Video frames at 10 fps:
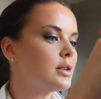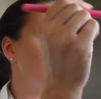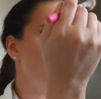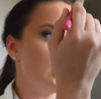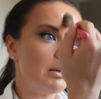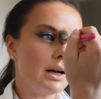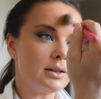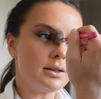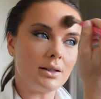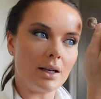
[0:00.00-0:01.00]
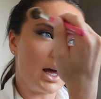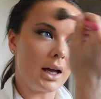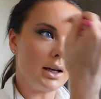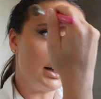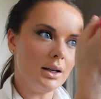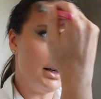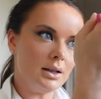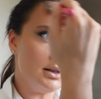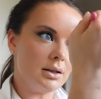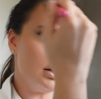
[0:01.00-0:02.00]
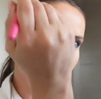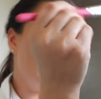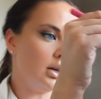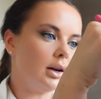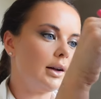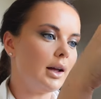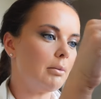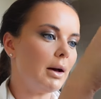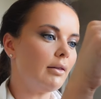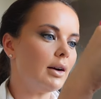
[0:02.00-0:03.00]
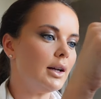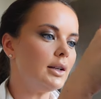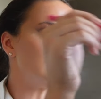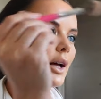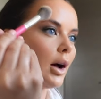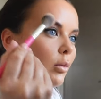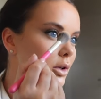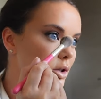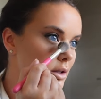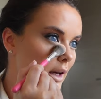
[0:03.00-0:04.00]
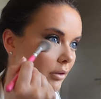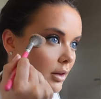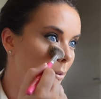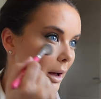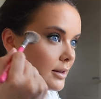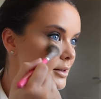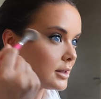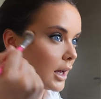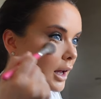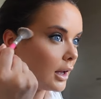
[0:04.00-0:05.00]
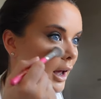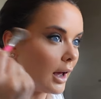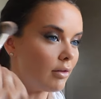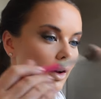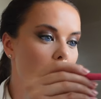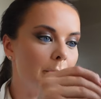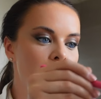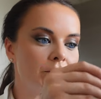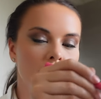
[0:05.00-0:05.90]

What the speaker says: All that matters today is that Jodie and I get married and we just have the best day ever.